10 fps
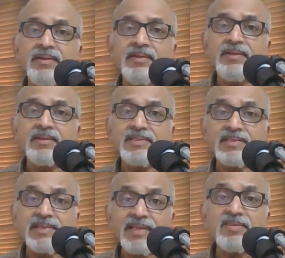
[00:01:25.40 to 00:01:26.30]
the
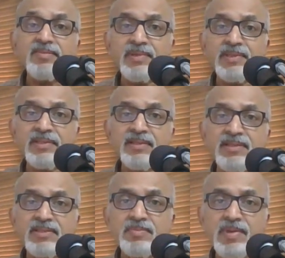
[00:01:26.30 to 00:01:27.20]
strength of
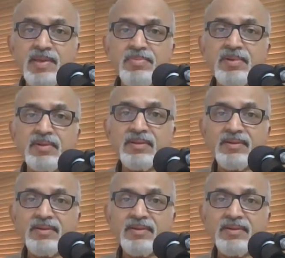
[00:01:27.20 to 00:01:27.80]
materials paper,